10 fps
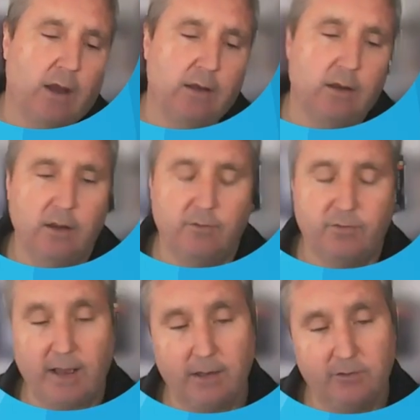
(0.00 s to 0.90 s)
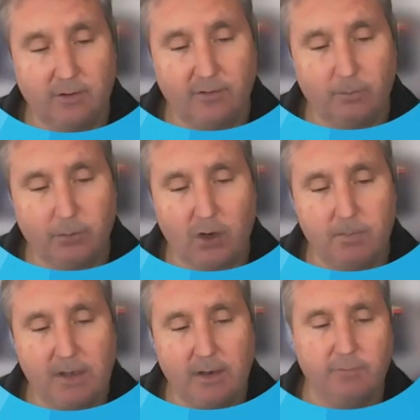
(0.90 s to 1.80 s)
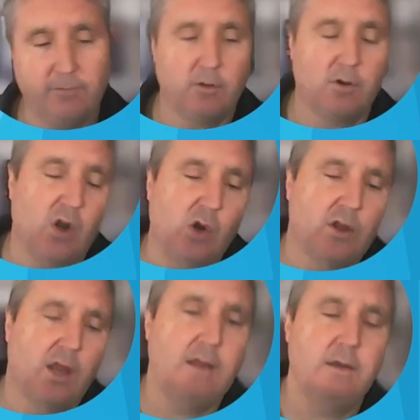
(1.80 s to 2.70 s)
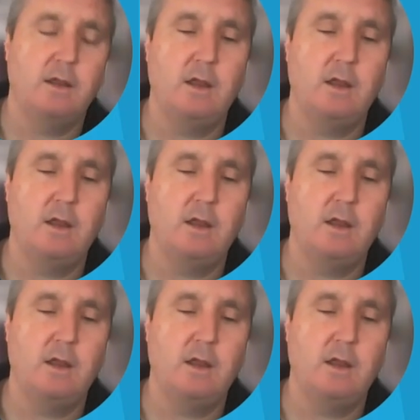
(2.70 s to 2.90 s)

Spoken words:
if the halogen is a bromine, and a fluoroalkane